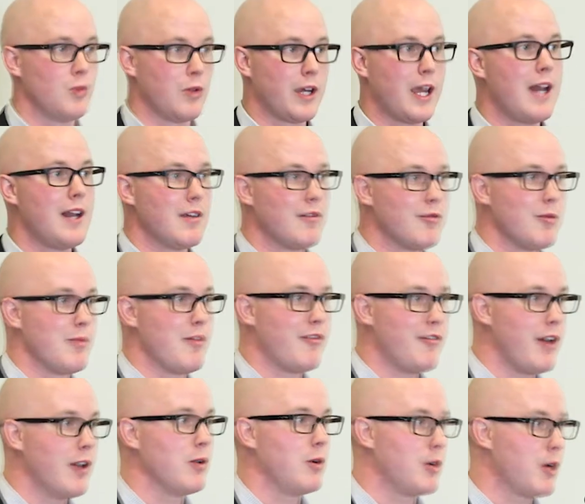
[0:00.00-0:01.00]
we're getting from the
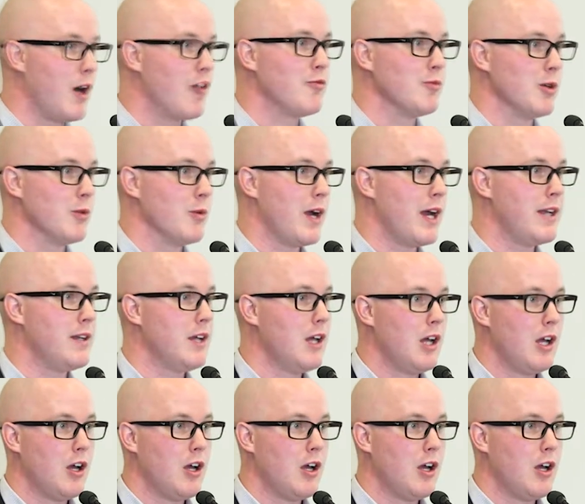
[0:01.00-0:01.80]
federal government, right?